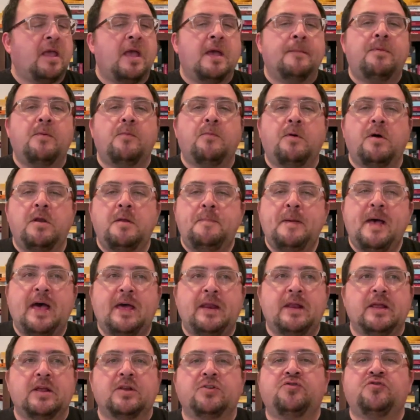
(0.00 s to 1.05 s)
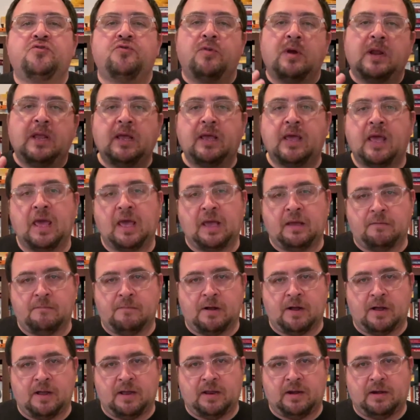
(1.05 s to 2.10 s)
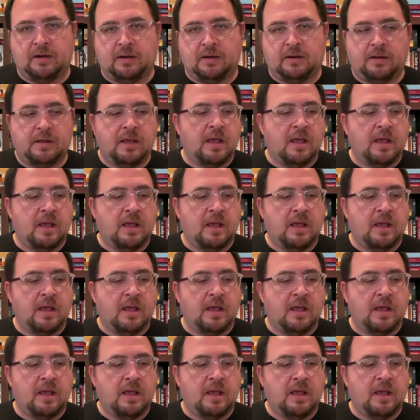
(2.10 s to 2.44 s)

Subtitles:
But what about drinking wine?